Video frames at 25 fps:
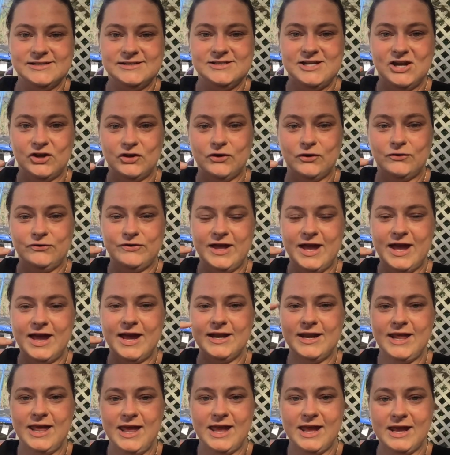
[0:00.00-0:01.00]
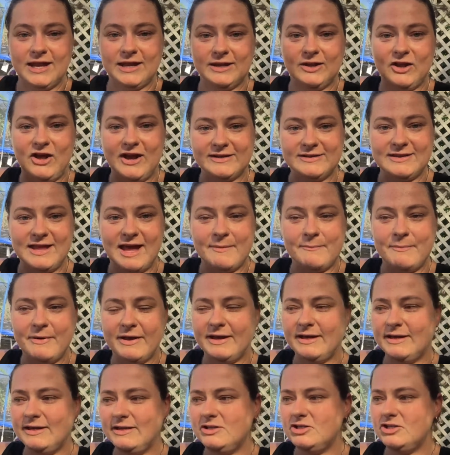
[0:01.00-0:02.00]
check on that and like that
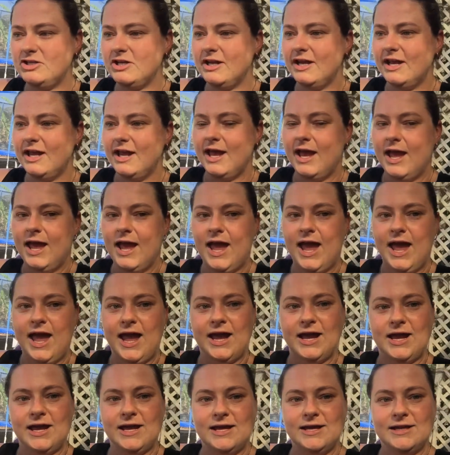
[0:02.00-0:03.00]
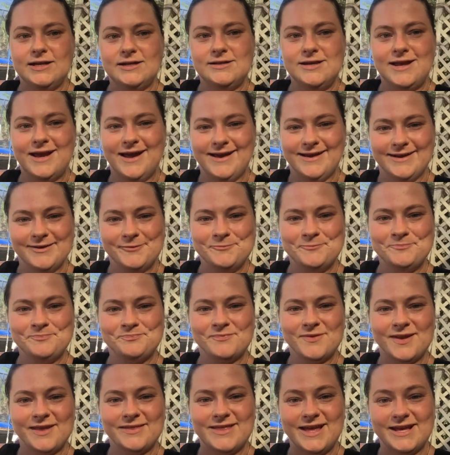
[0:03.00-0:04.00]
page. And yeah,
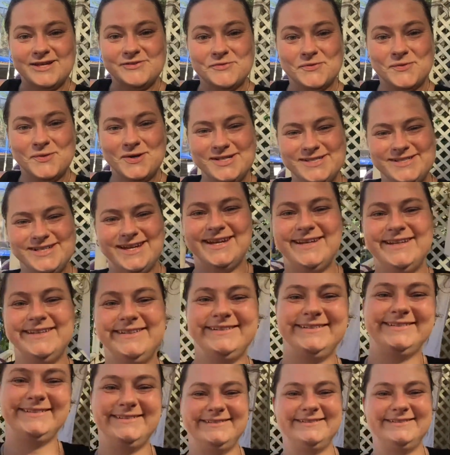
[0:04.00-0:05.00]
thanks for watching.